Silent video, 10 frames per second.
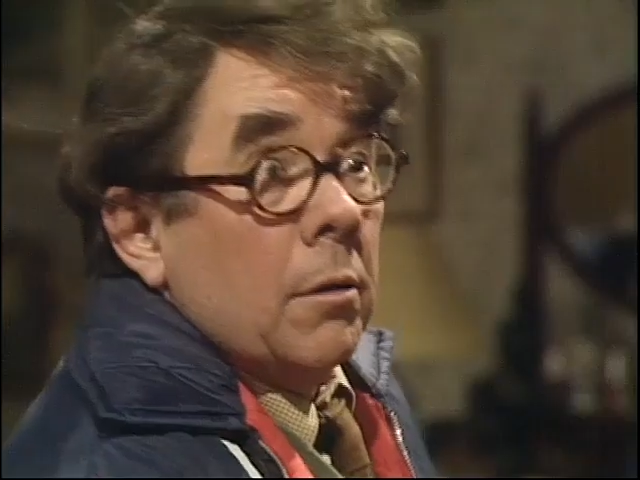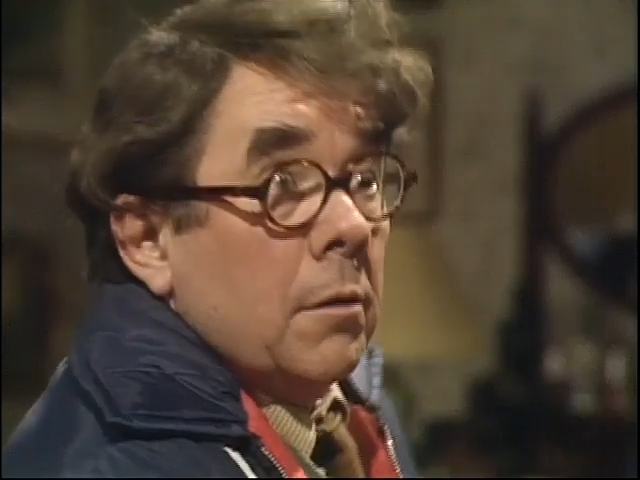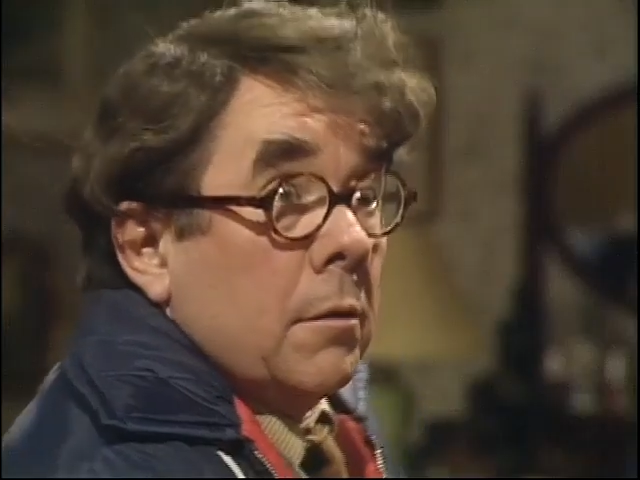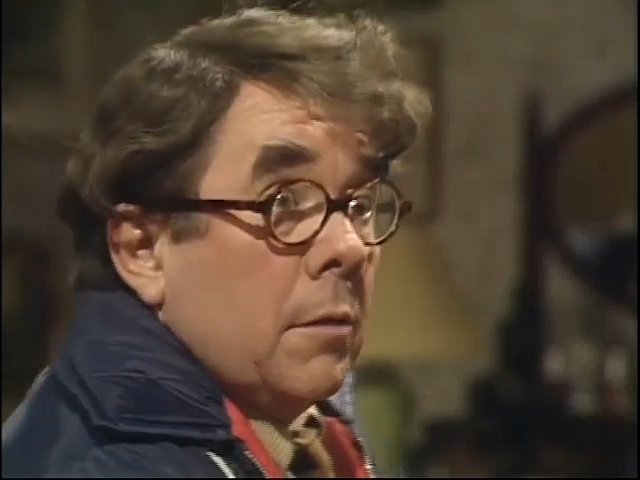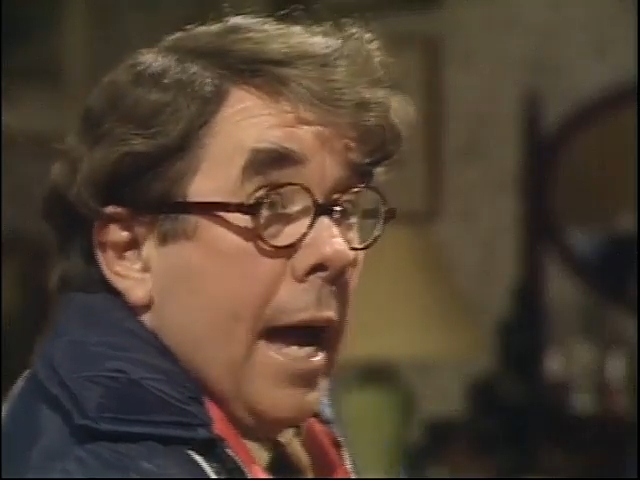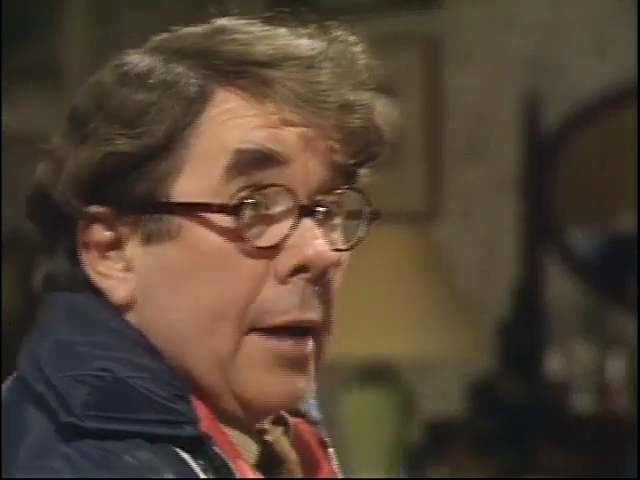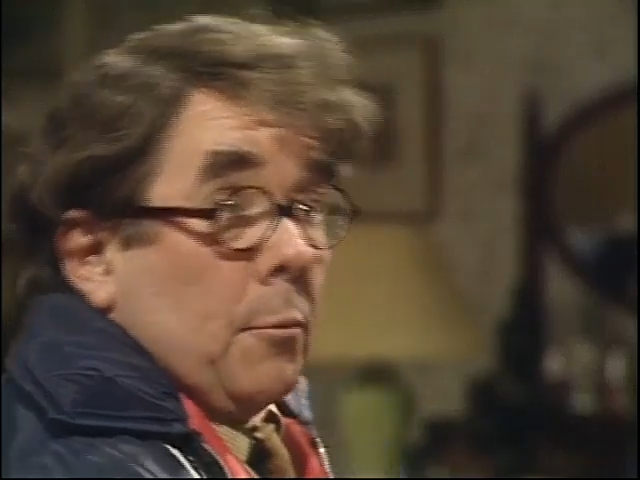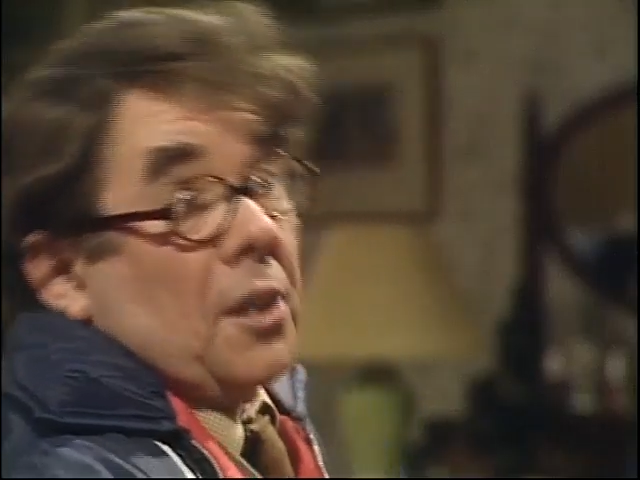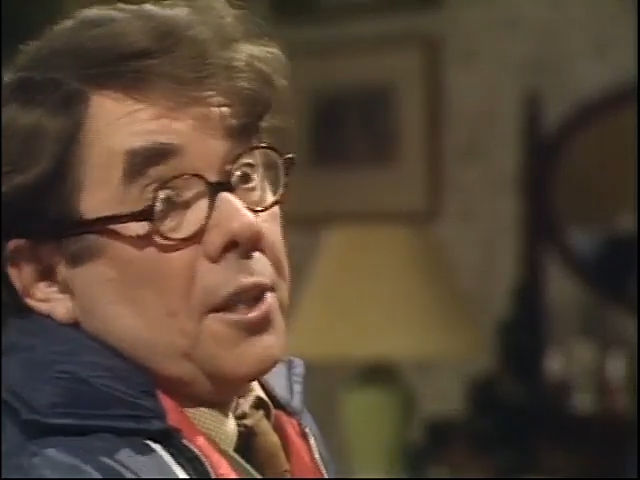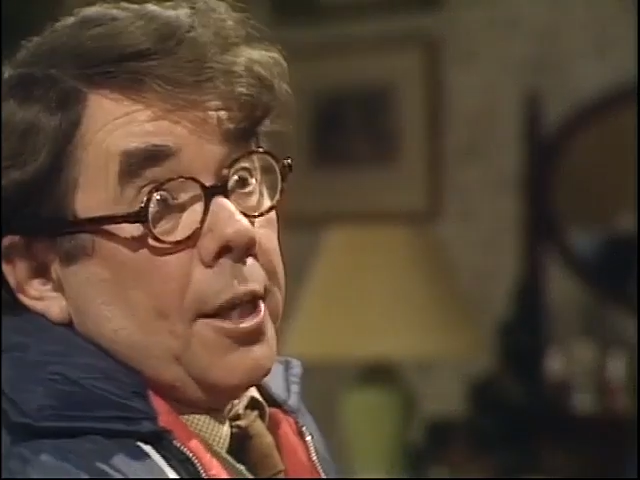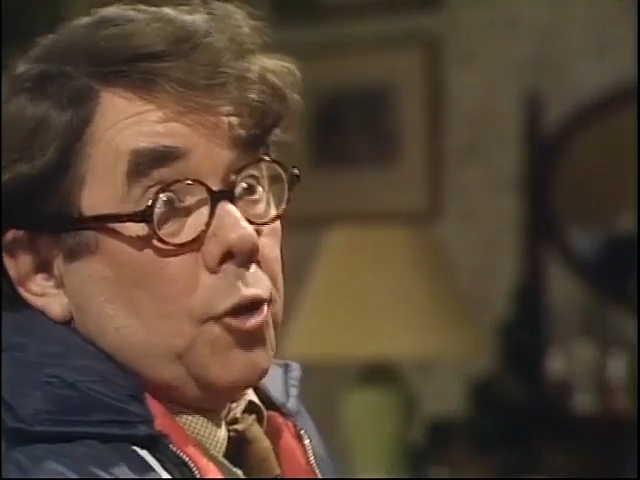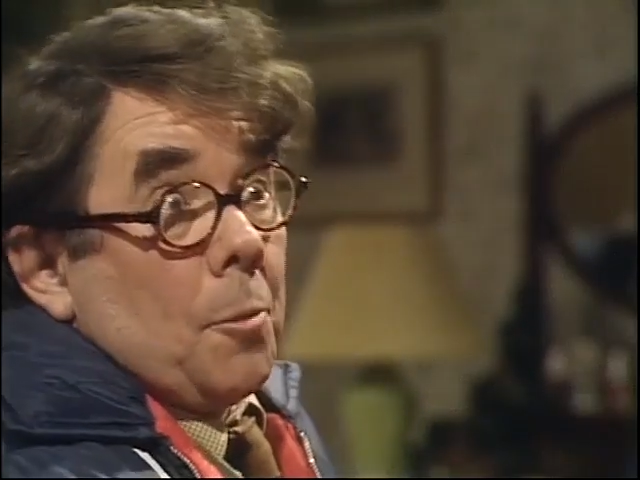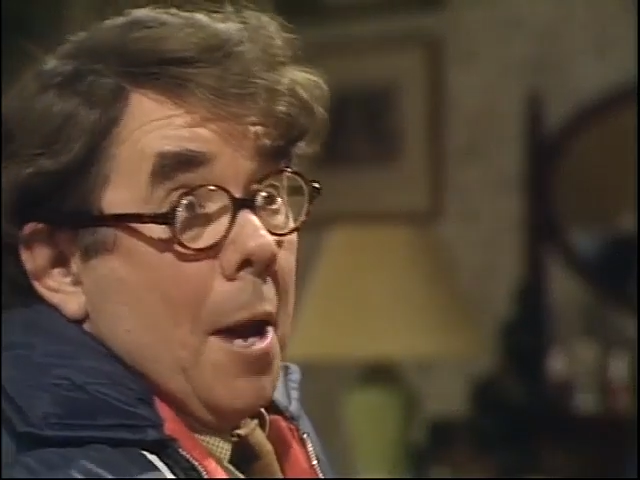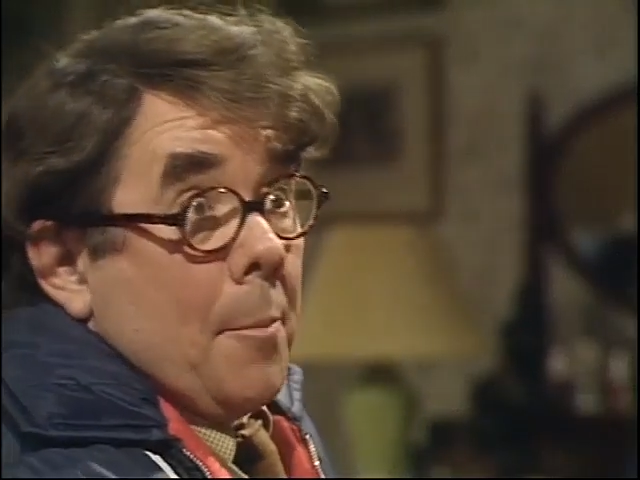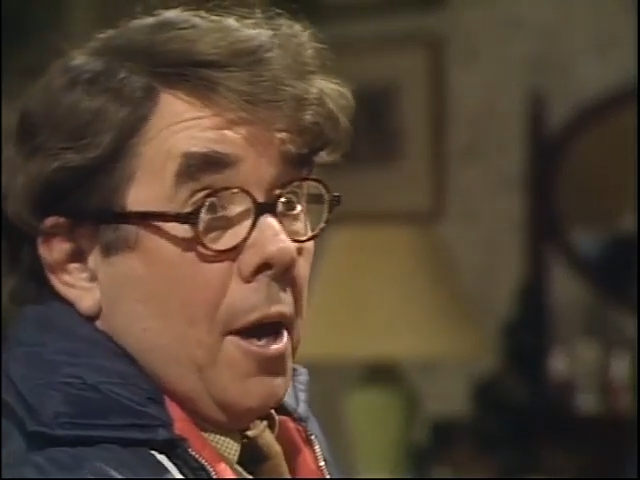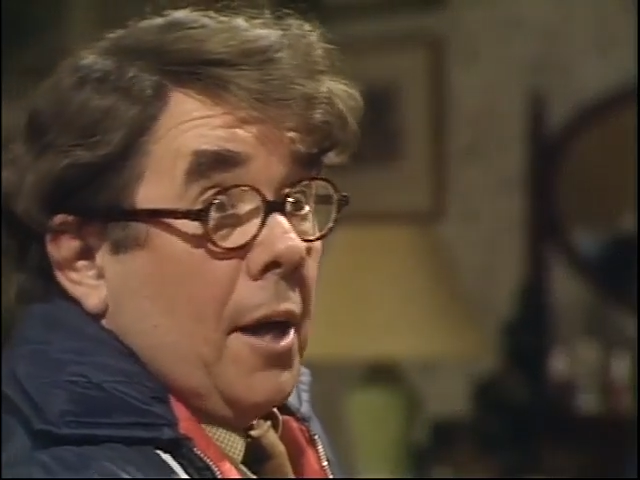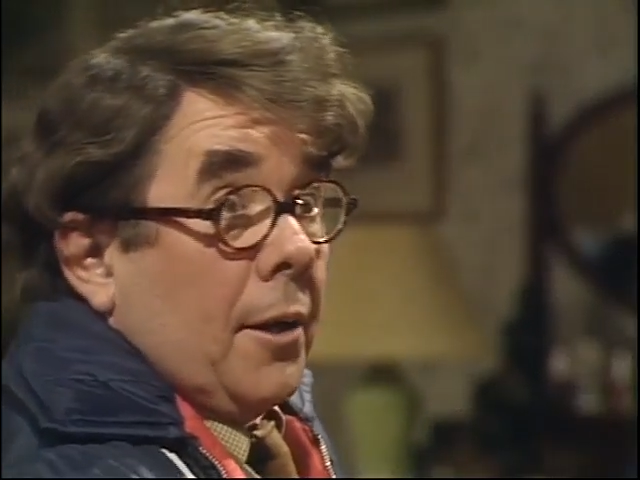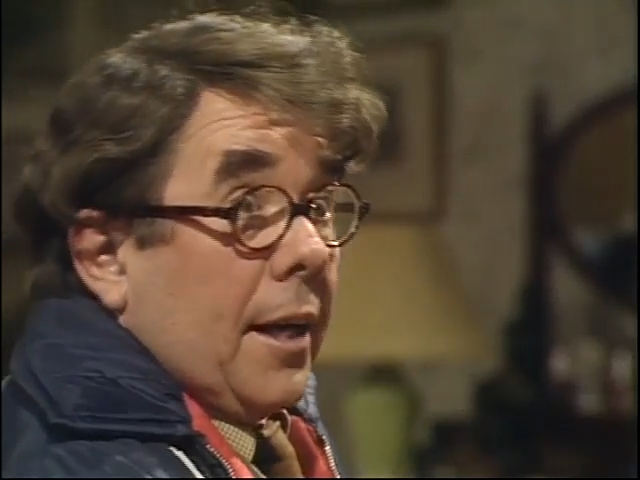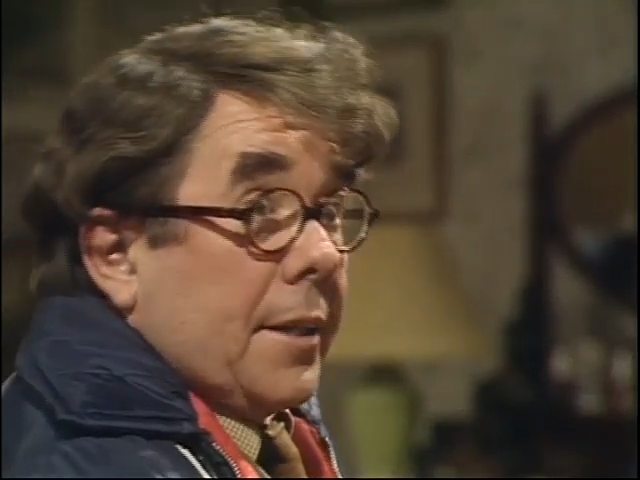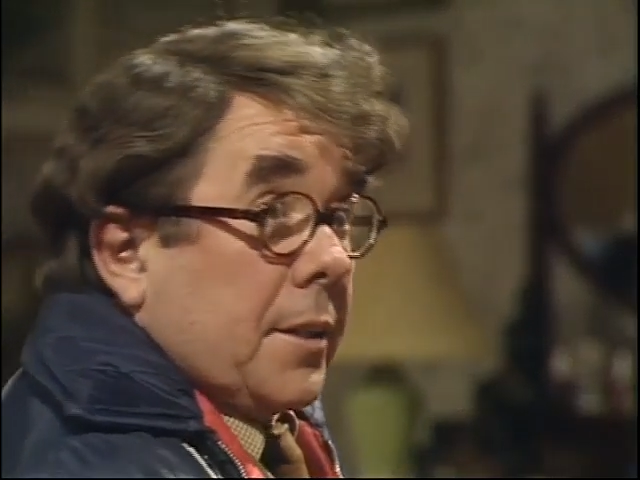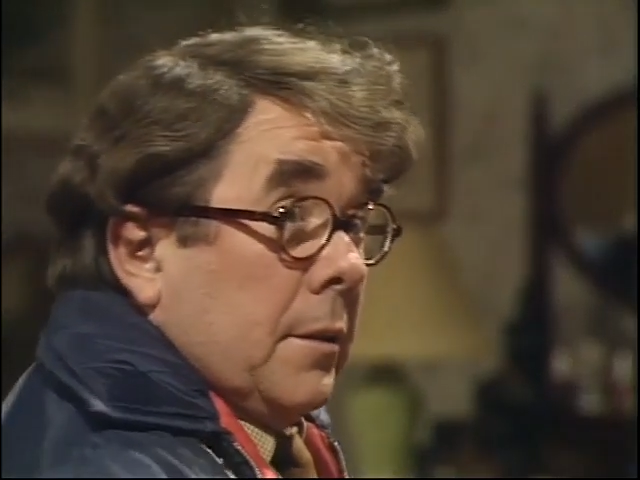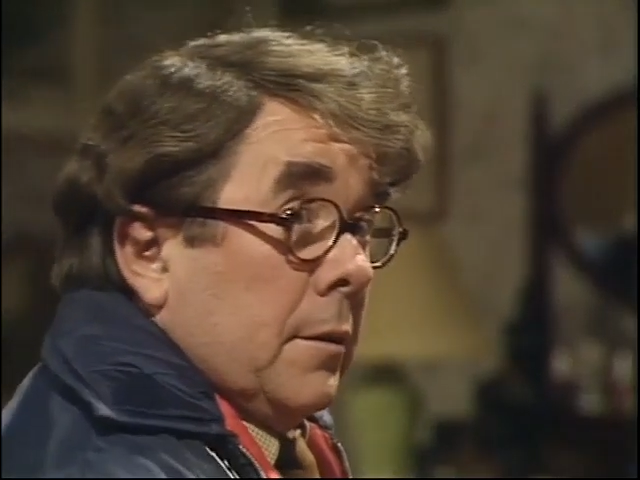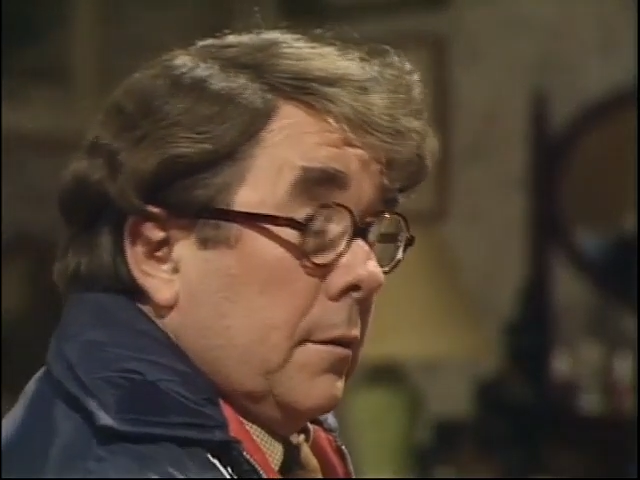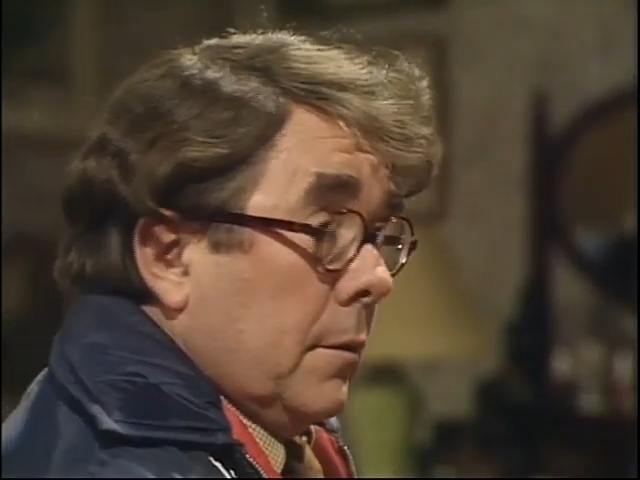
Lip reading: I had one today during my piano lesson.